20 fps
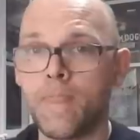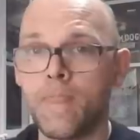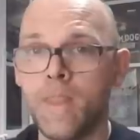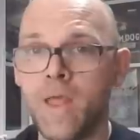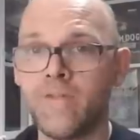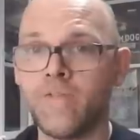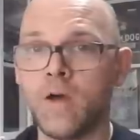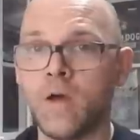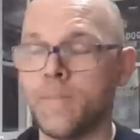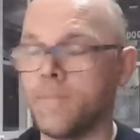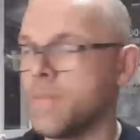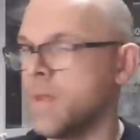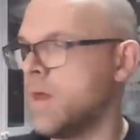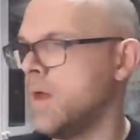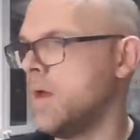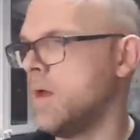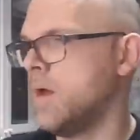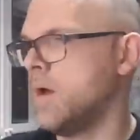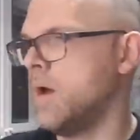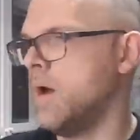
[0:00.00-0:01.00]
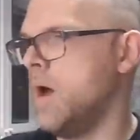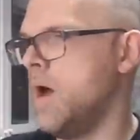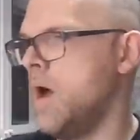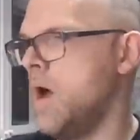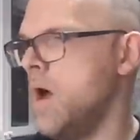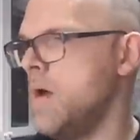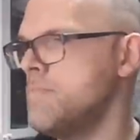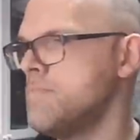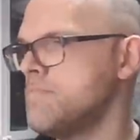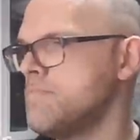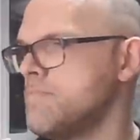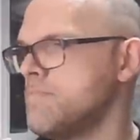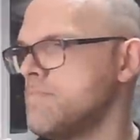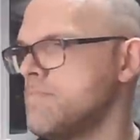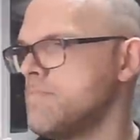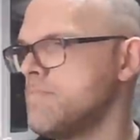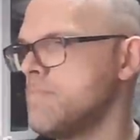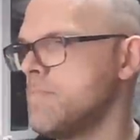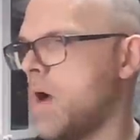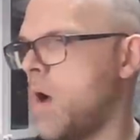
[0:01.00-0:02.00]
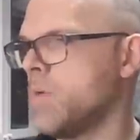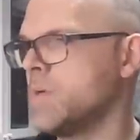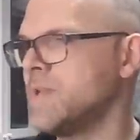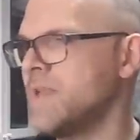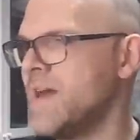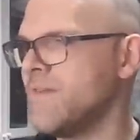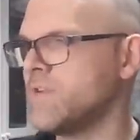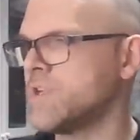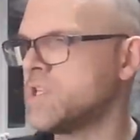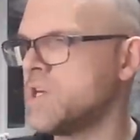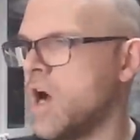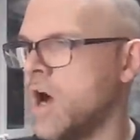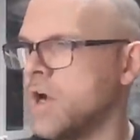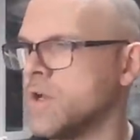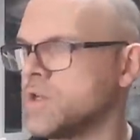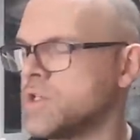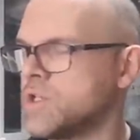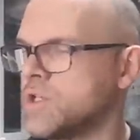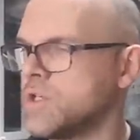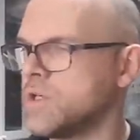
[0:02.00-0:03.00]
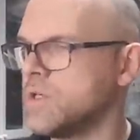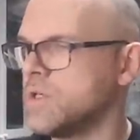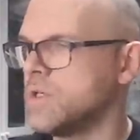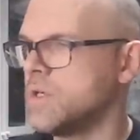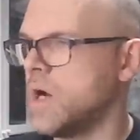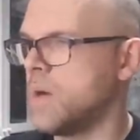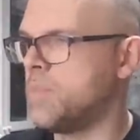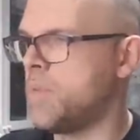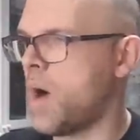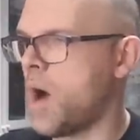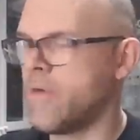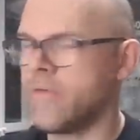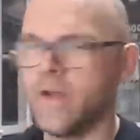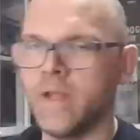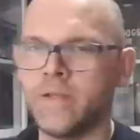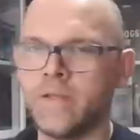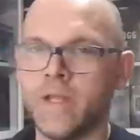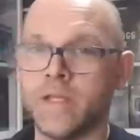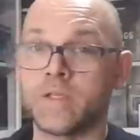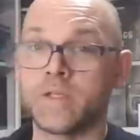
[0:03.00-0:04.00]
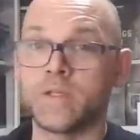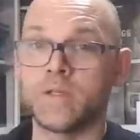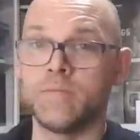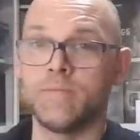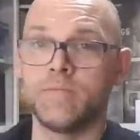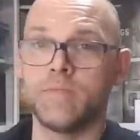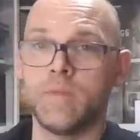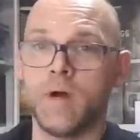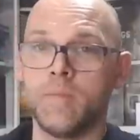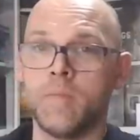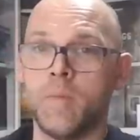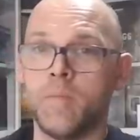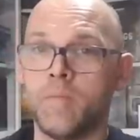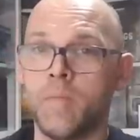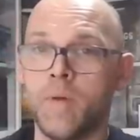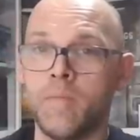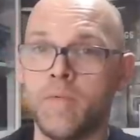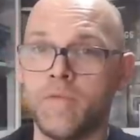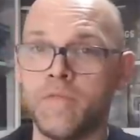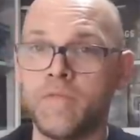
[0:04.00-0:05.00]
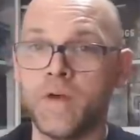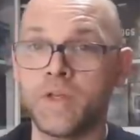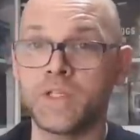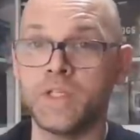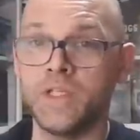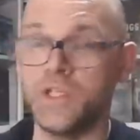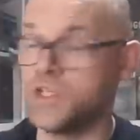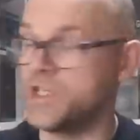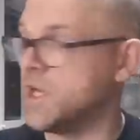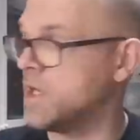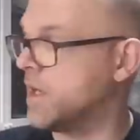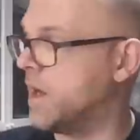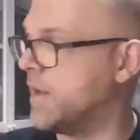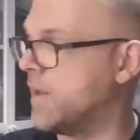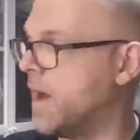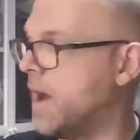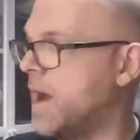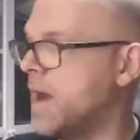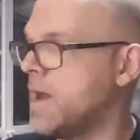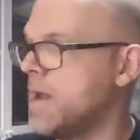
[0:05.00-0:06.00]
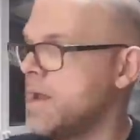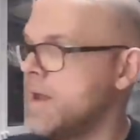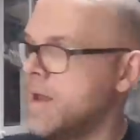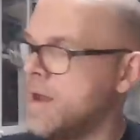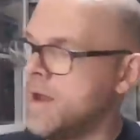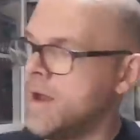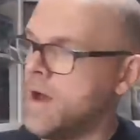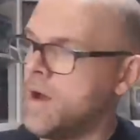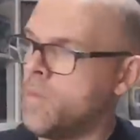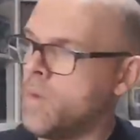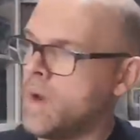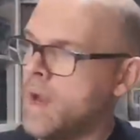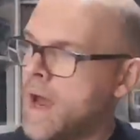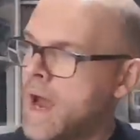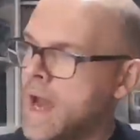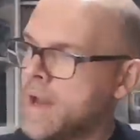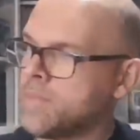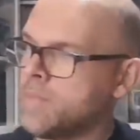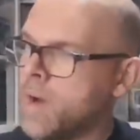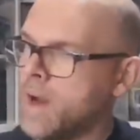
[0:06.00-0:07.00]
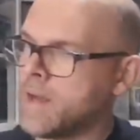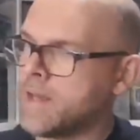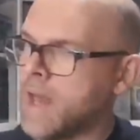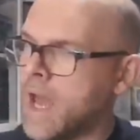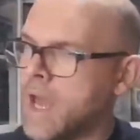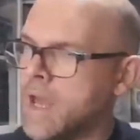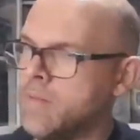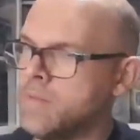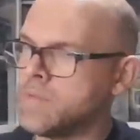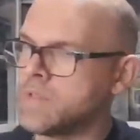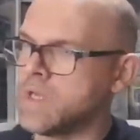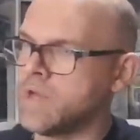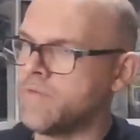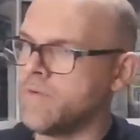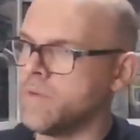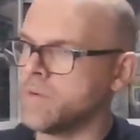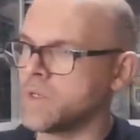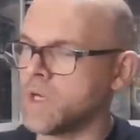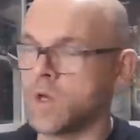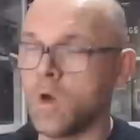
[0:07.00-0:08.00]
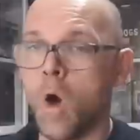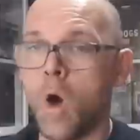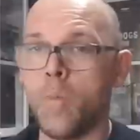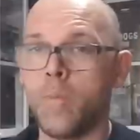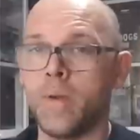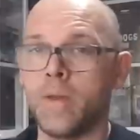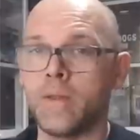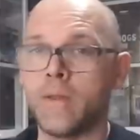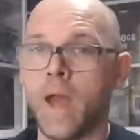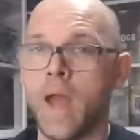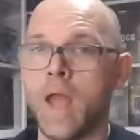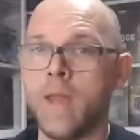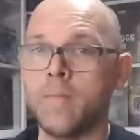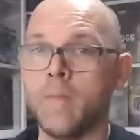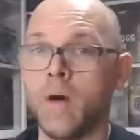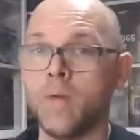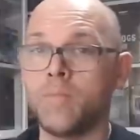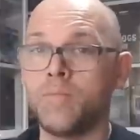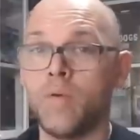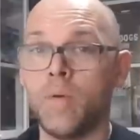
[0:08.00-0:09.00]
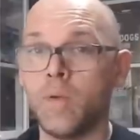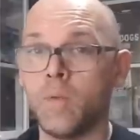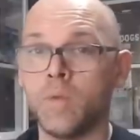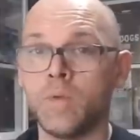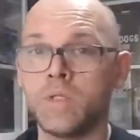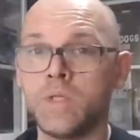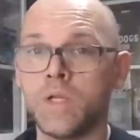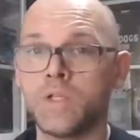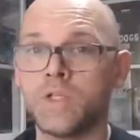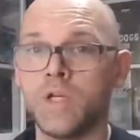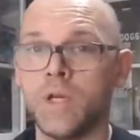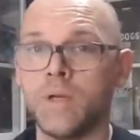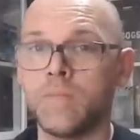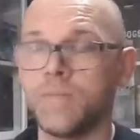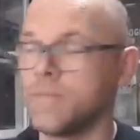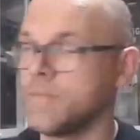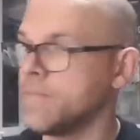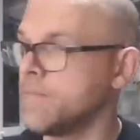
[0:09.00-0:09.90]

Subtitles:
Never. I would never touch a pirated disc. I'm a fussy shit like that. When I had my games, if it was a copy game, I probably wouldn't touch it.